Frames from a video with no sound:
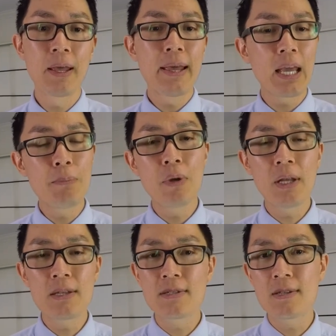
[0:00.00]
In
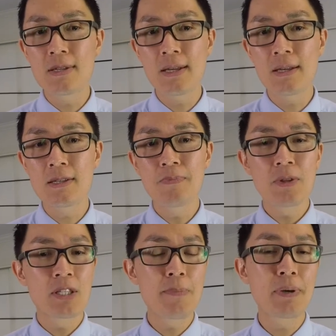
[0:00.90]
Meniere's disease,
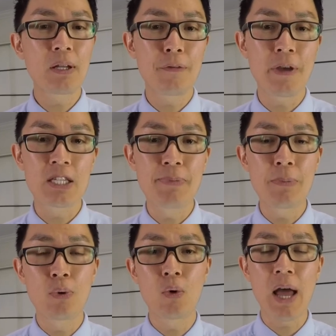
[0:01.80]
typically affects
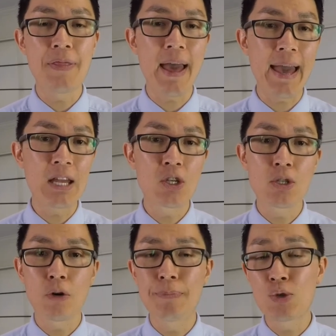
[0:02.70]
people at the ages
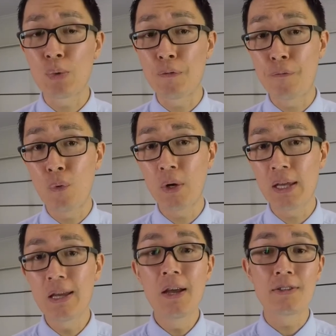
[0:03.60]
of between
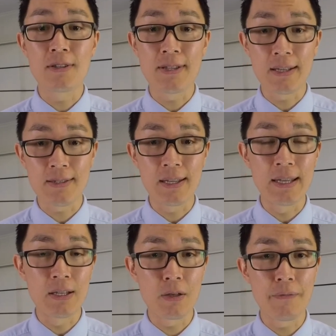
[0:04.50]
40 to 60
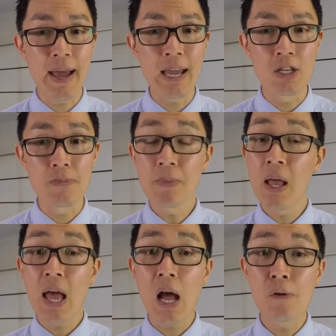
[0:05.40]
years of age.
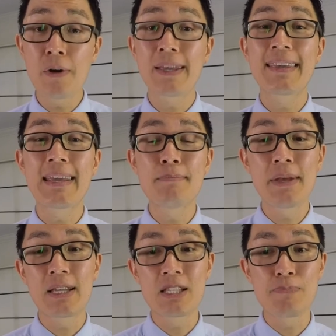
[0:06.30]
However, can be
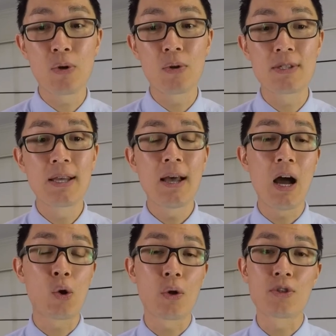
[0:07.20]
experienced
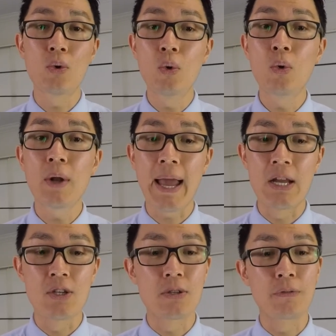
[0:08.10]
across all
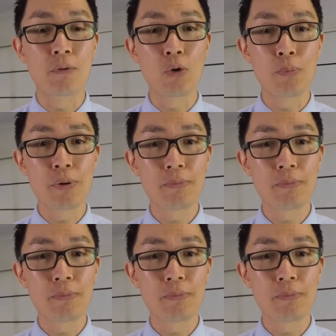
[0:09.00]
ages of group.